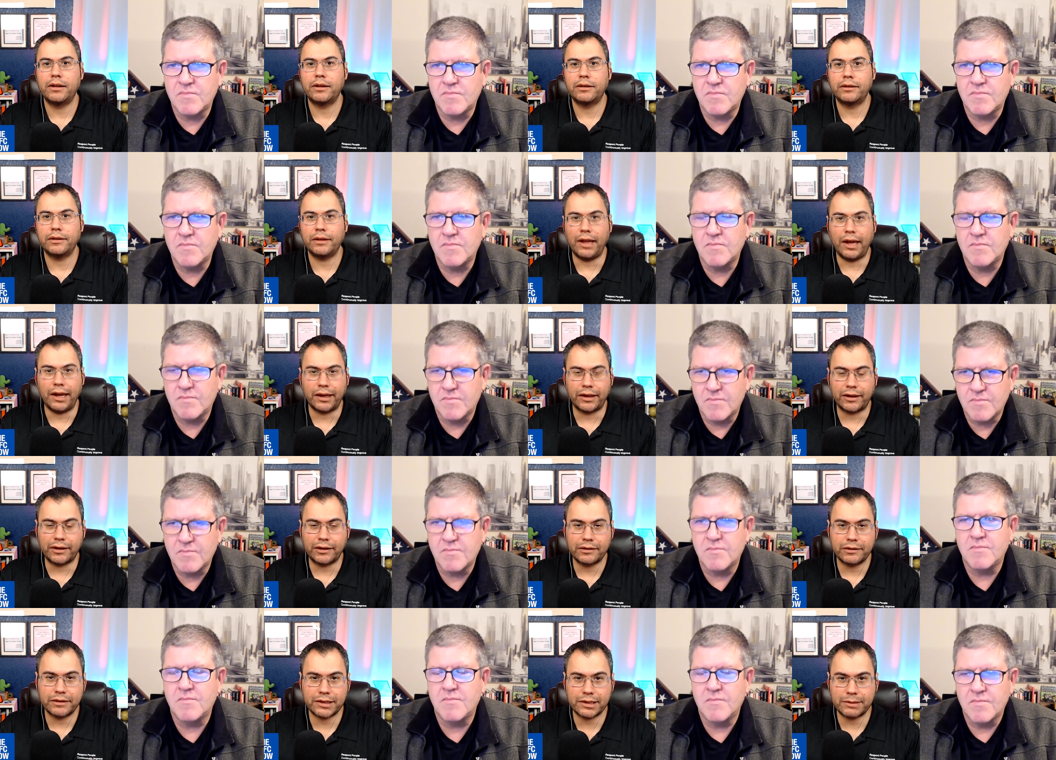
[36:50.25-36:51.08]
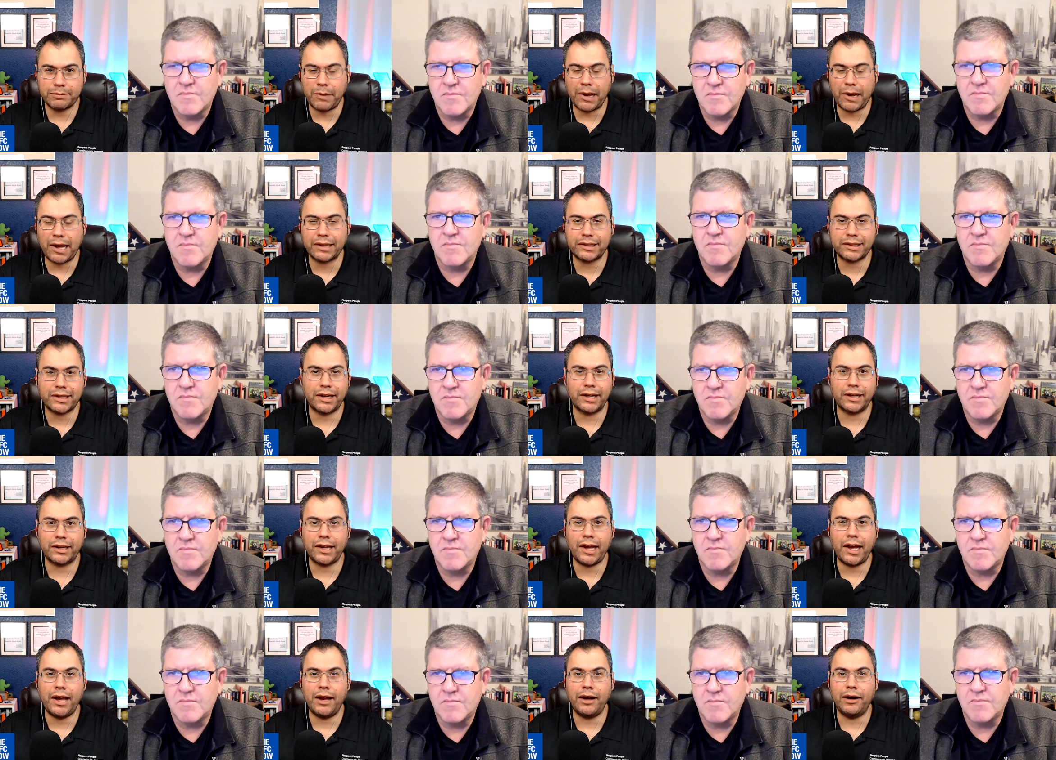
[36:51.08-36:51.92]
Speaker 1: like spots on a
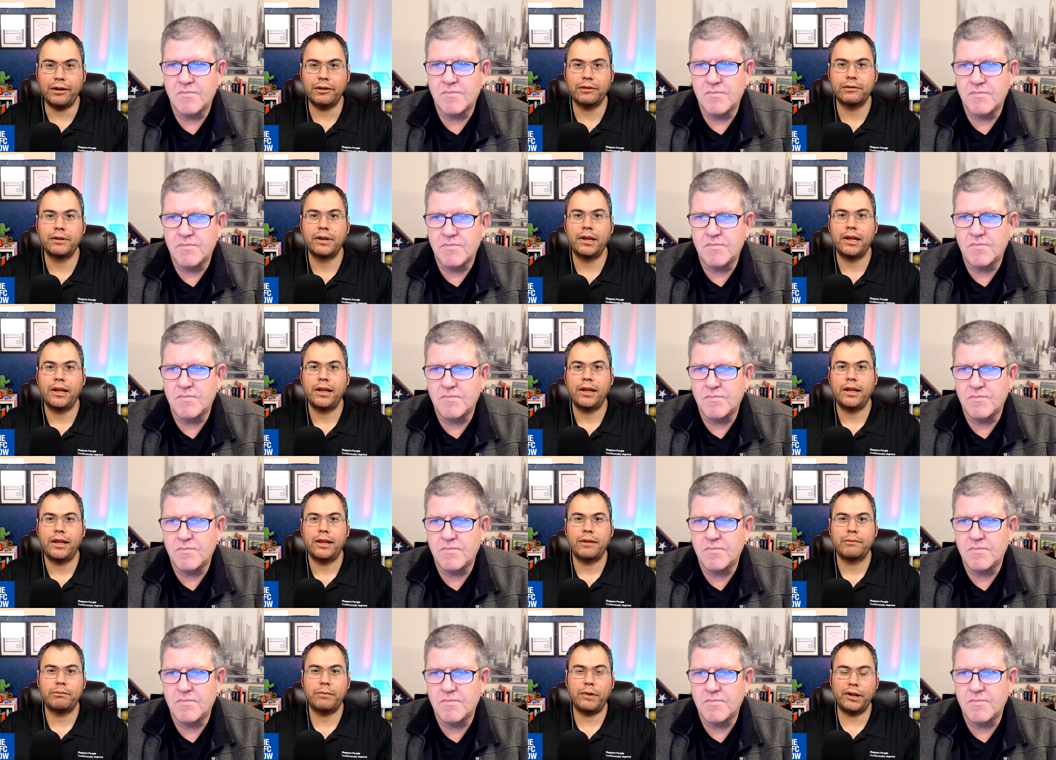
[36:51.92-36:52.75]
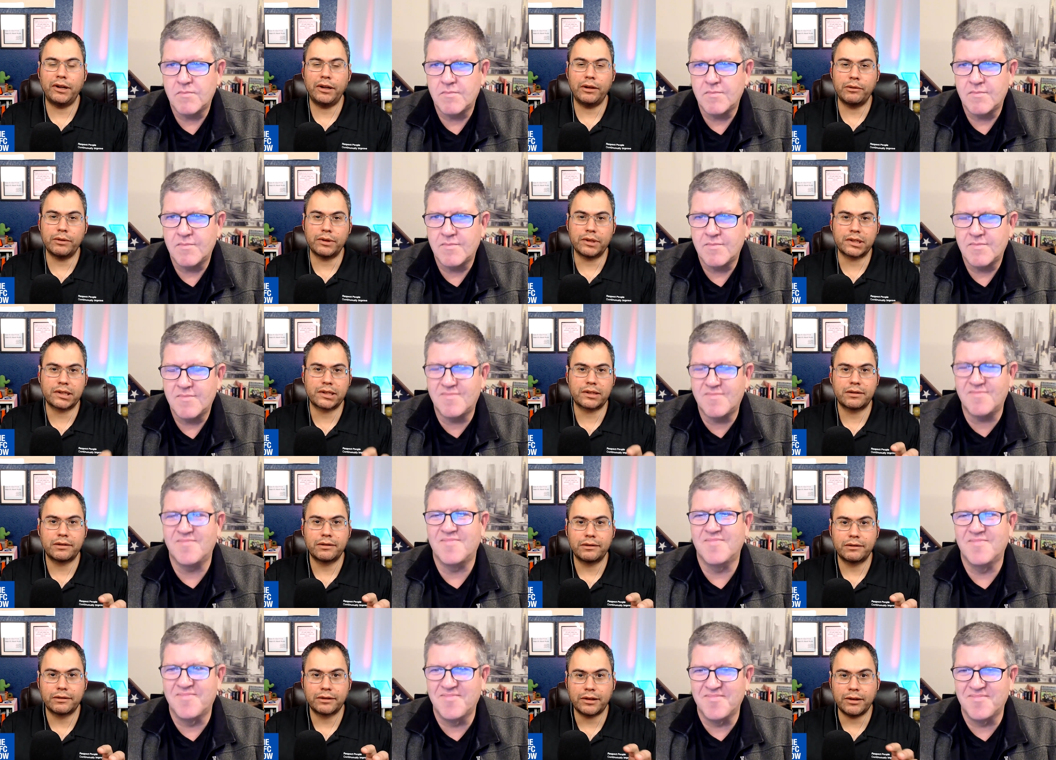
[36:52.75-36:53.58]
cow, but it was
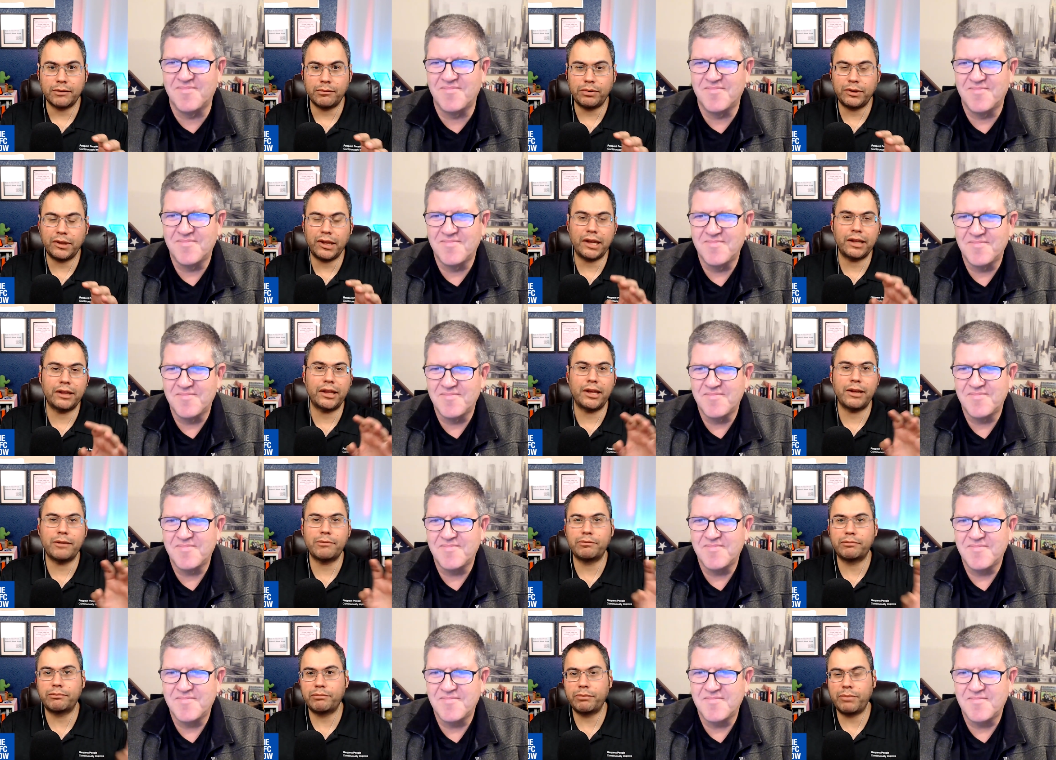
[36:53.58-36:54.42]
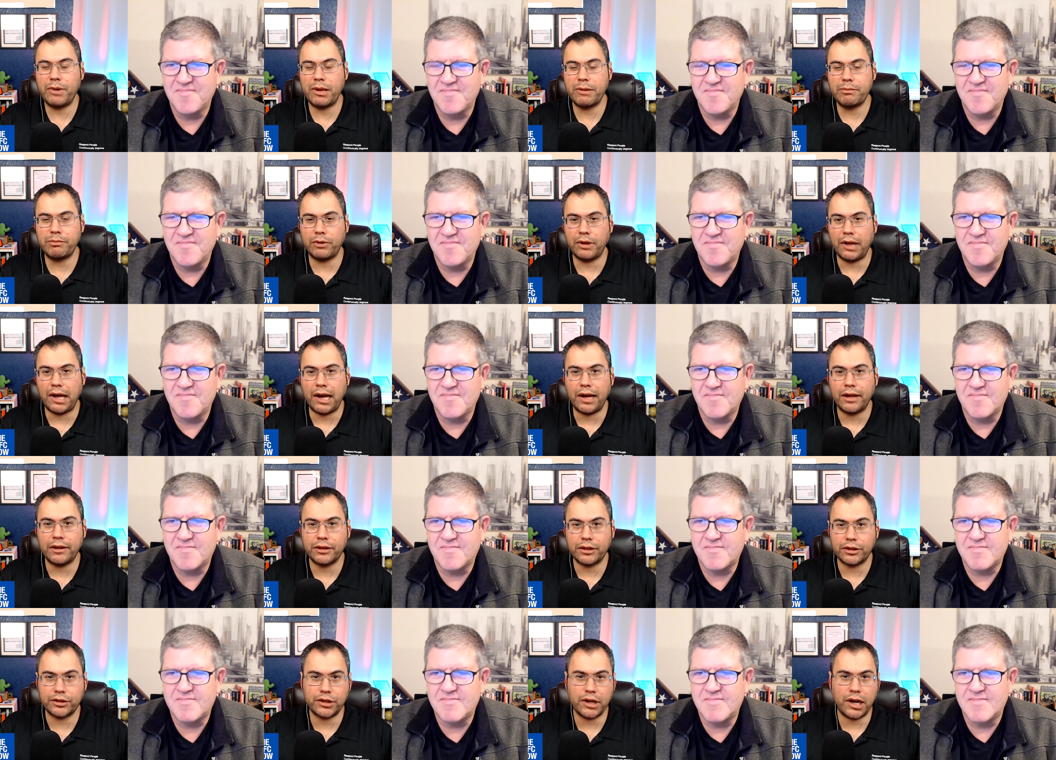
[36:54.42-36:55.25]
completely people on
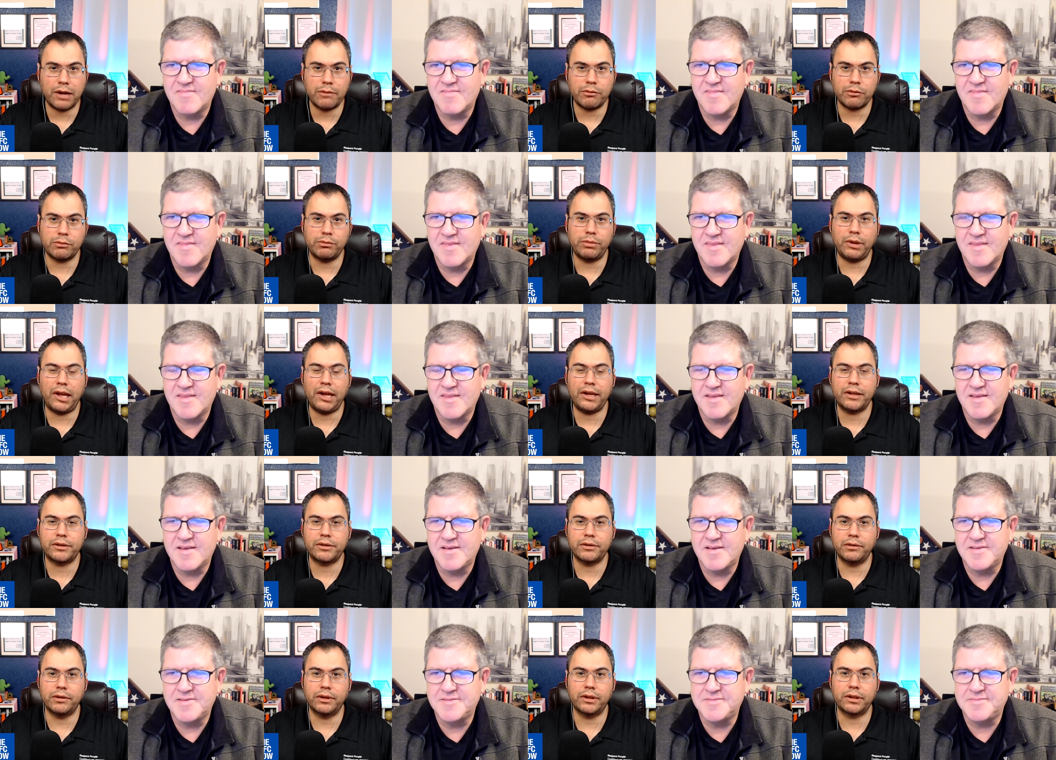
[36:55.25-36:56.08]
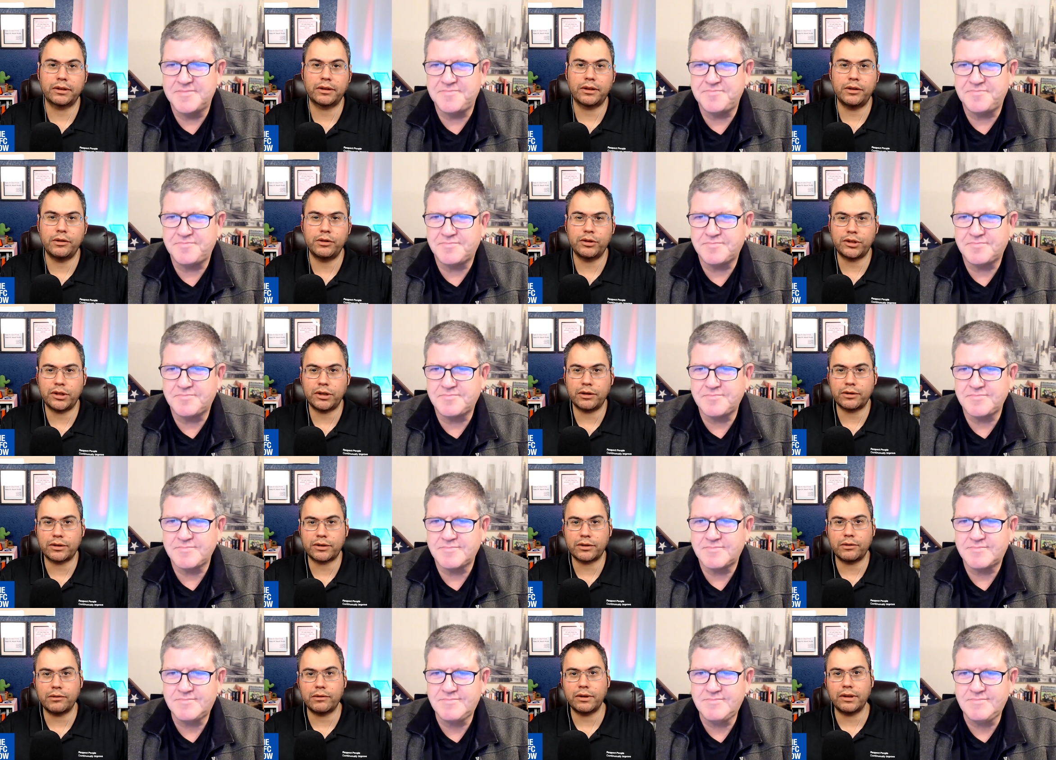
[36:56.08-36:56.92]
the job were blind to it. Can you share a
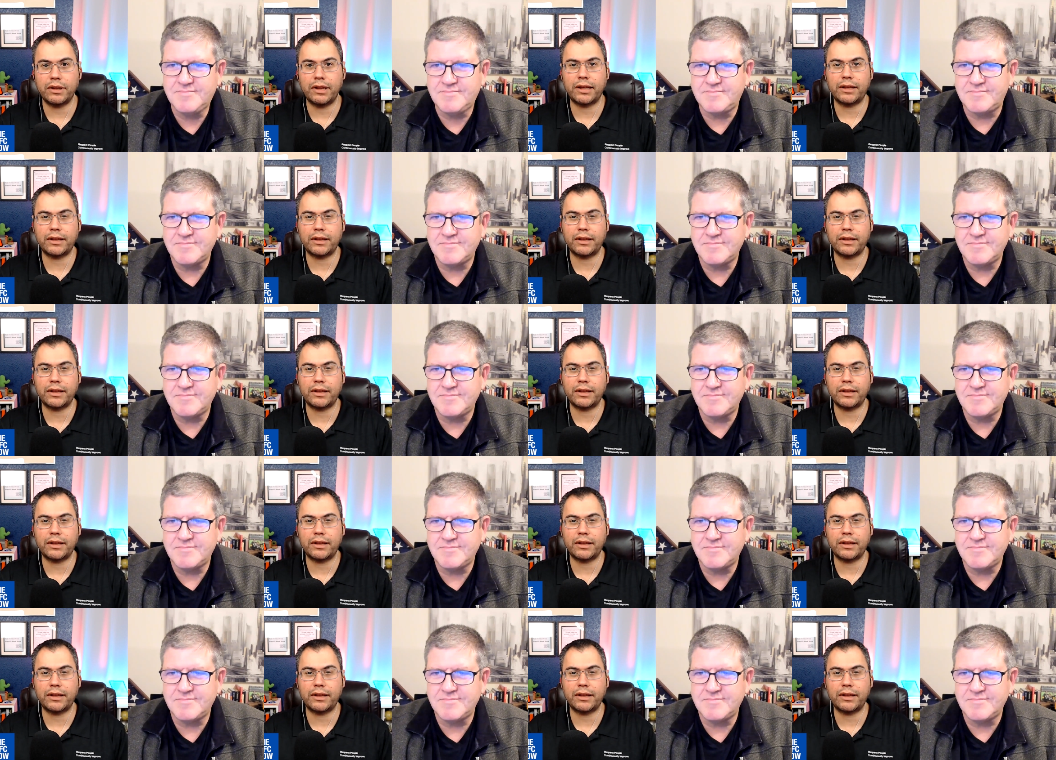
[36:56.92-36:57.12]
story like